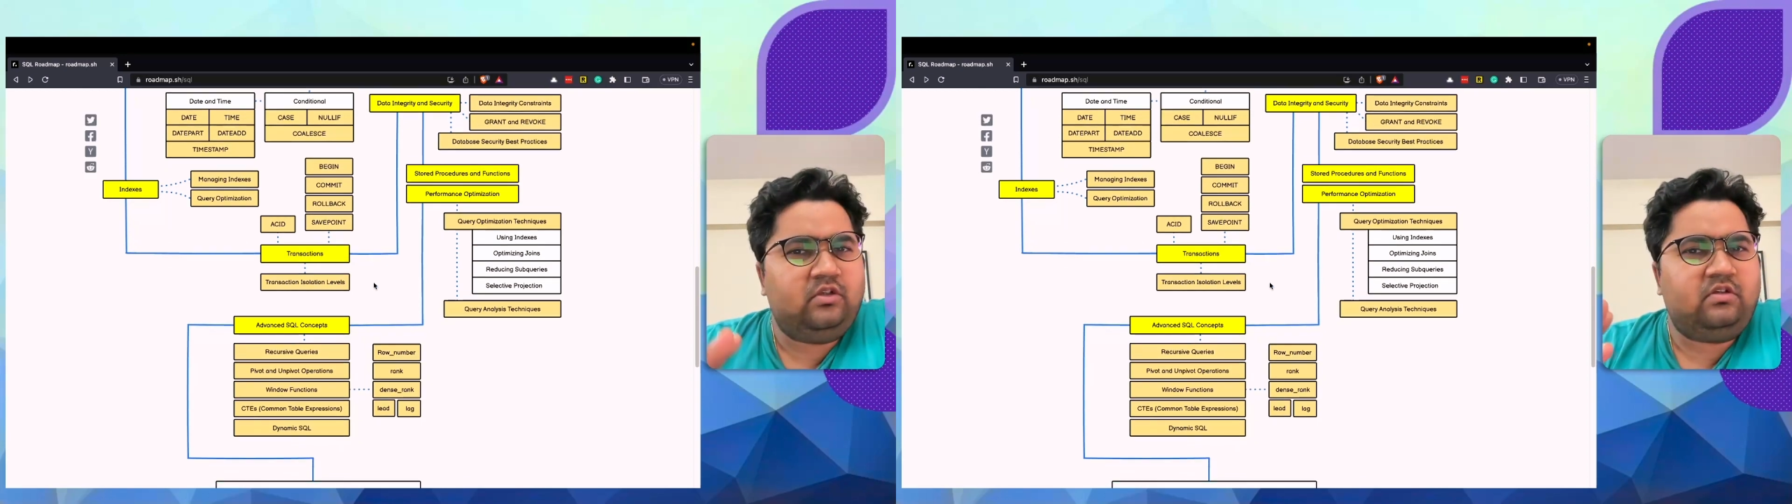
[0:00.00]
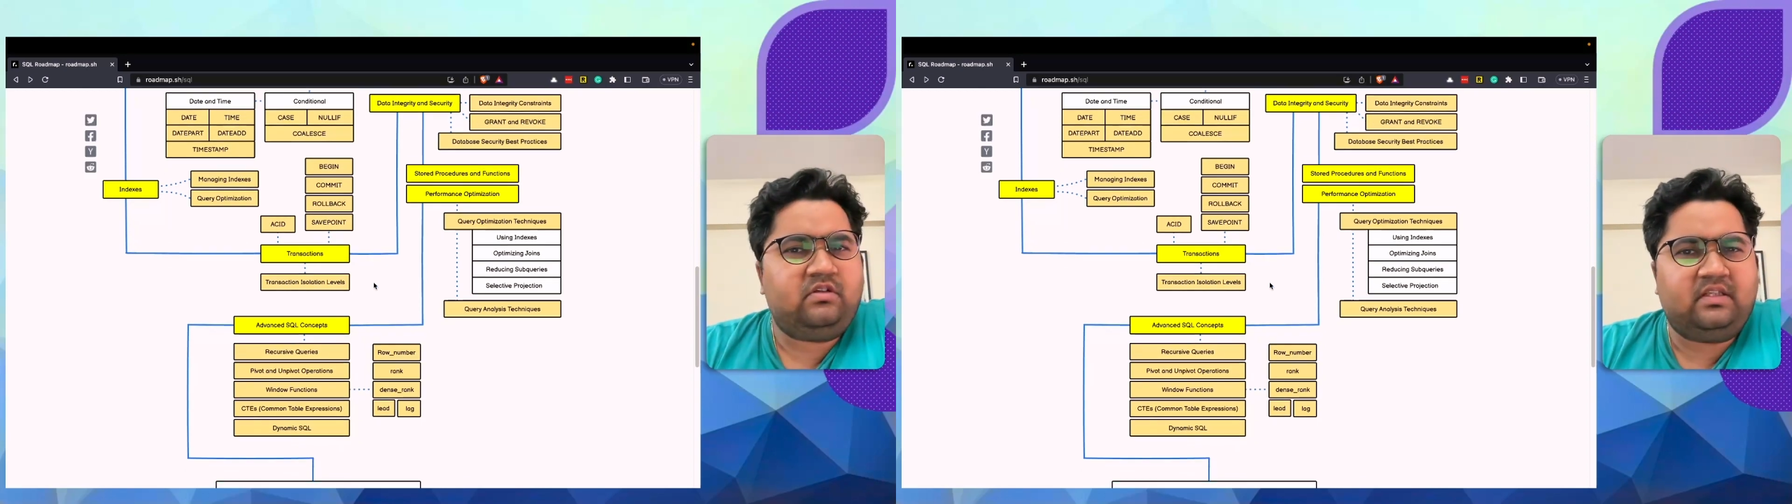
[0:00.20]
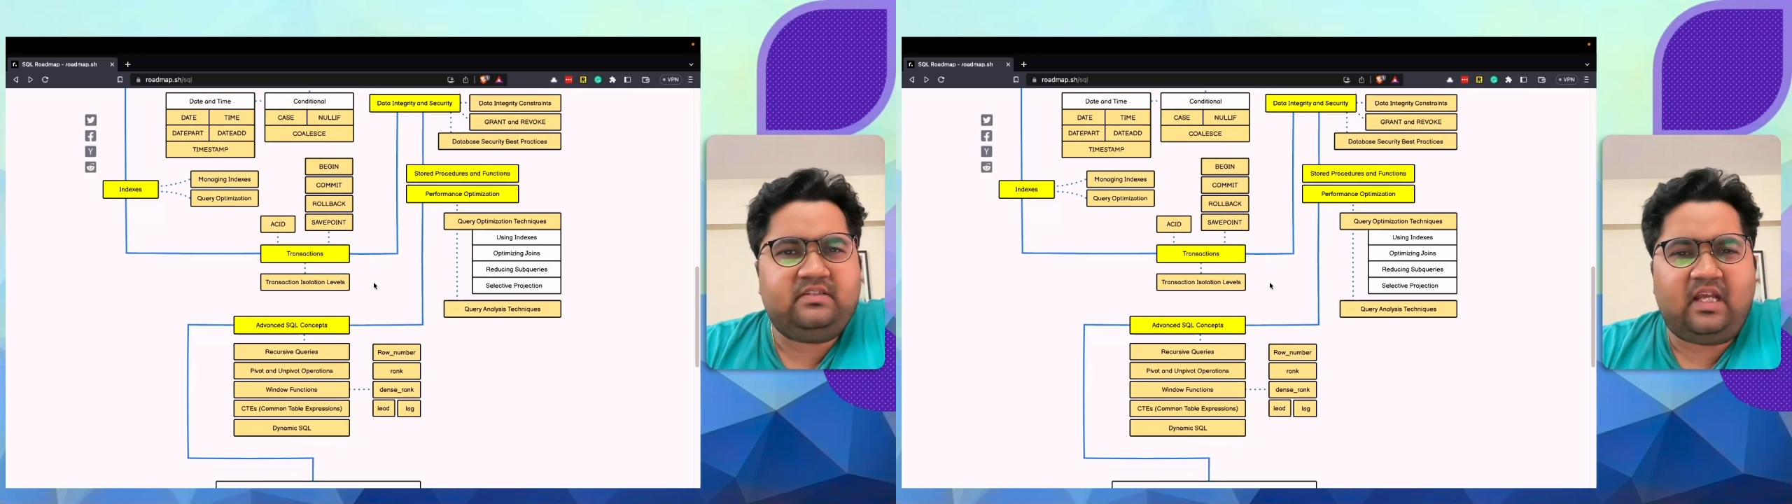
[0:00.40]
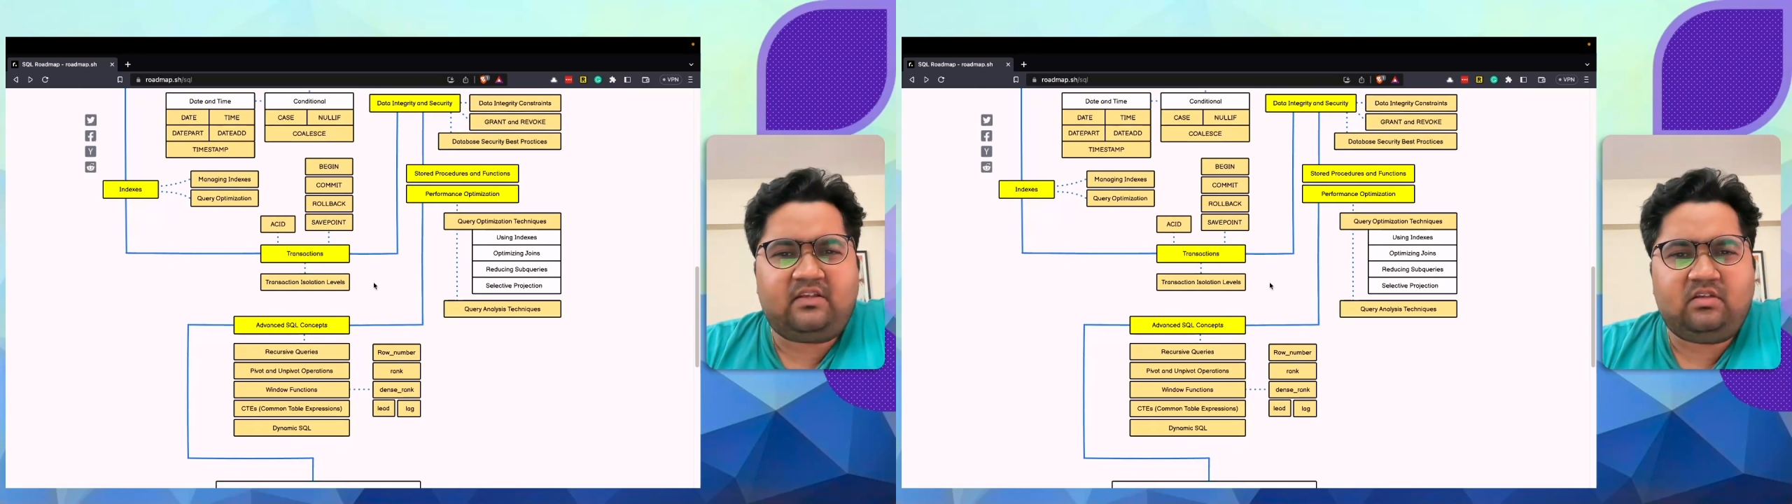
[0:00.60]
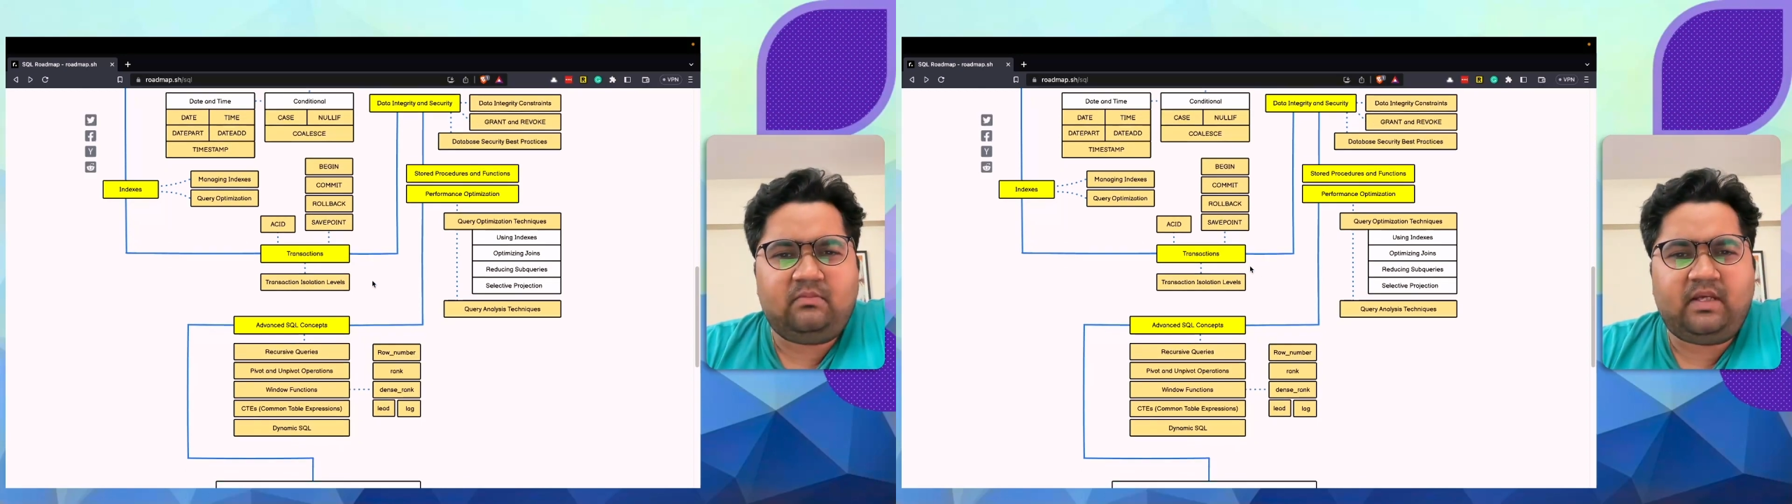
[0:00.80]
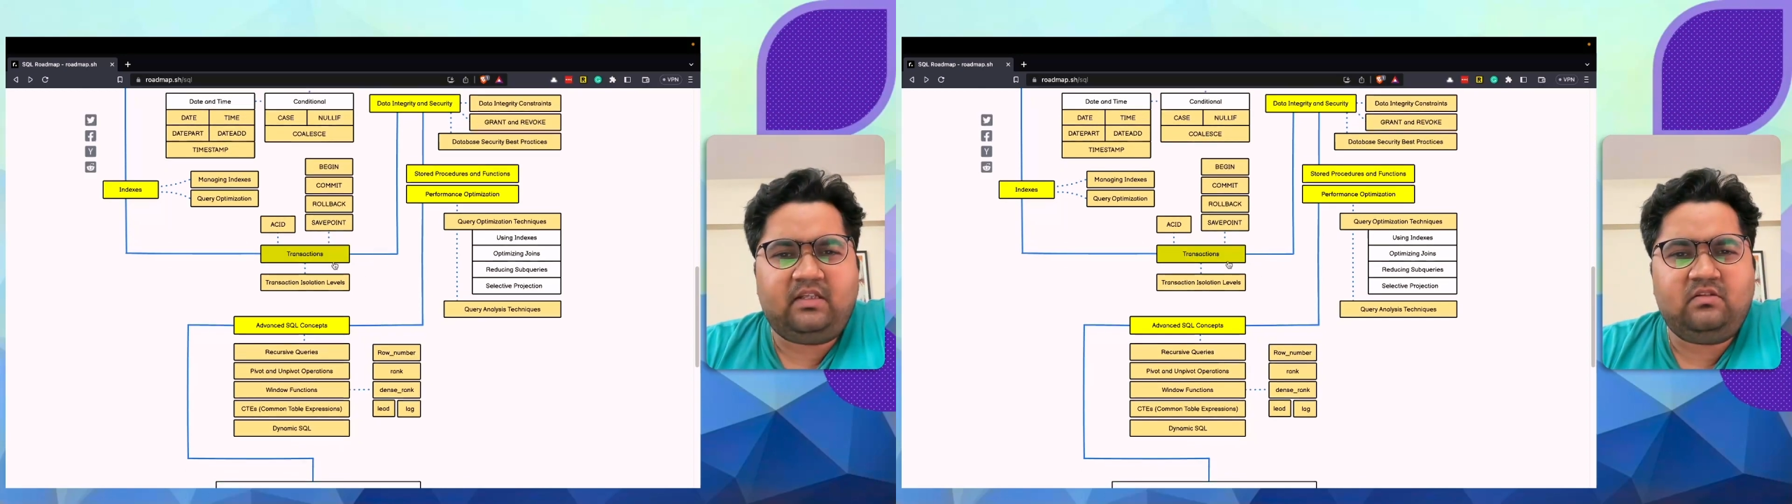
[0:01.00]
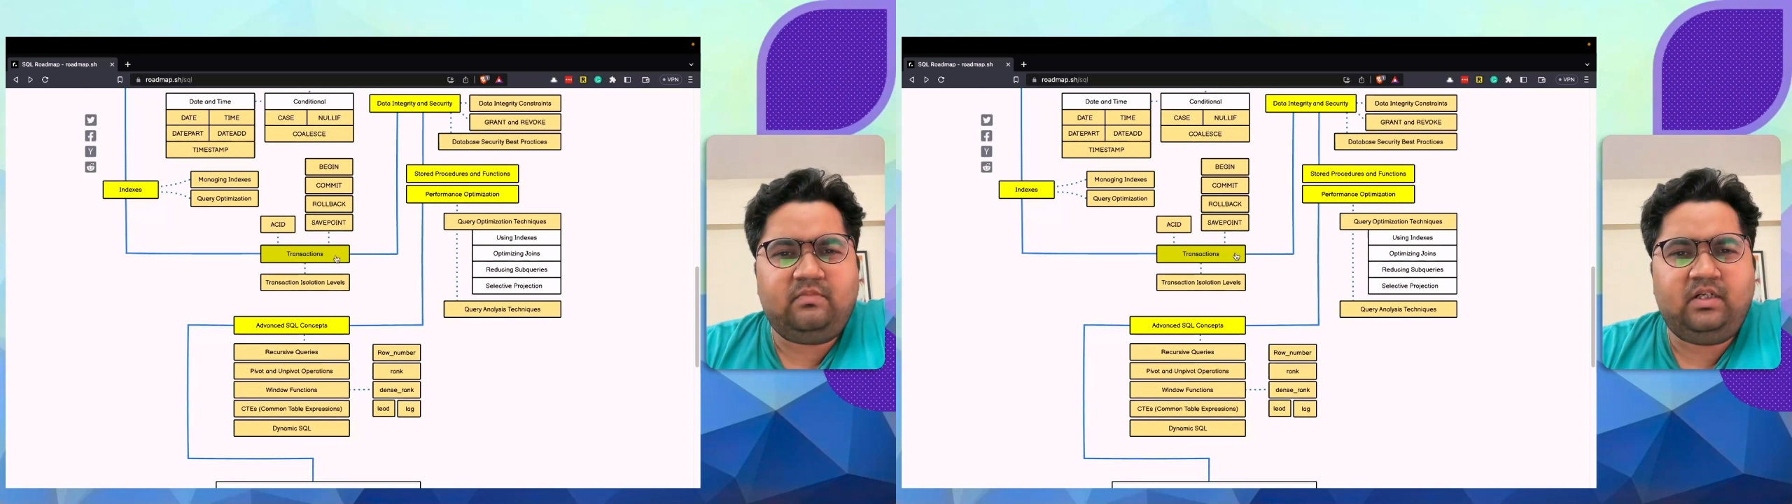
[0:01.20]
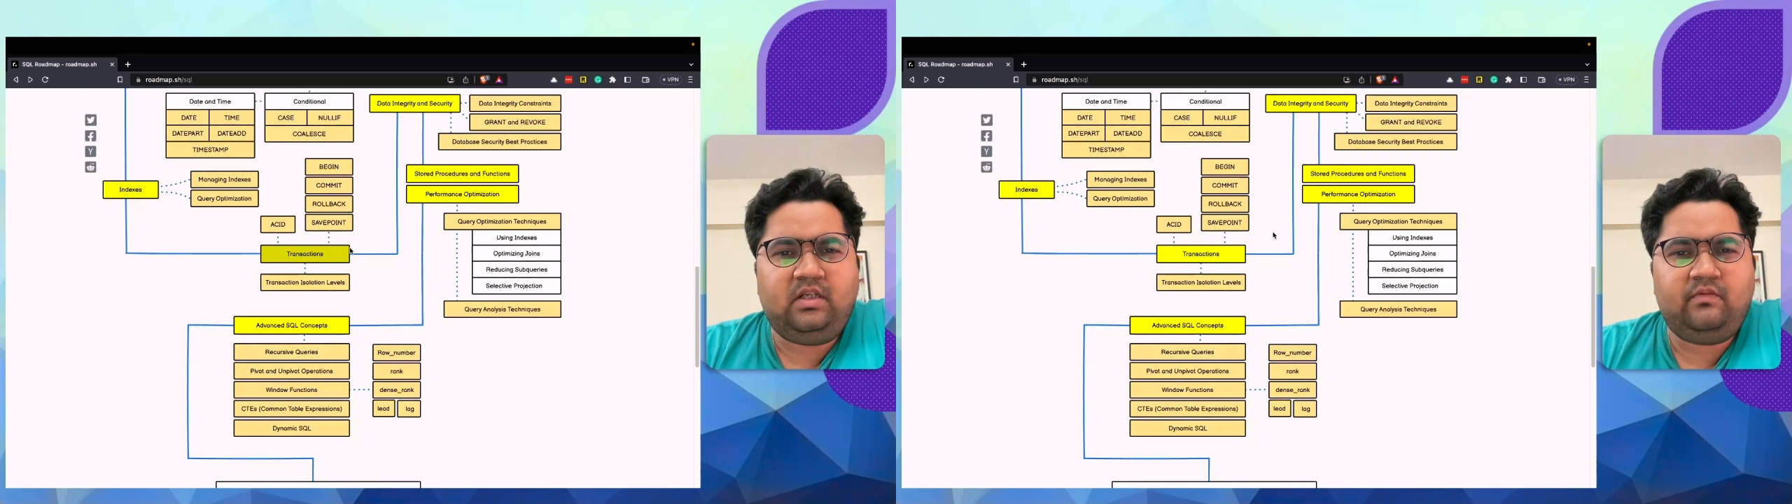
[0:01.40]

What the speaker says: transaction management,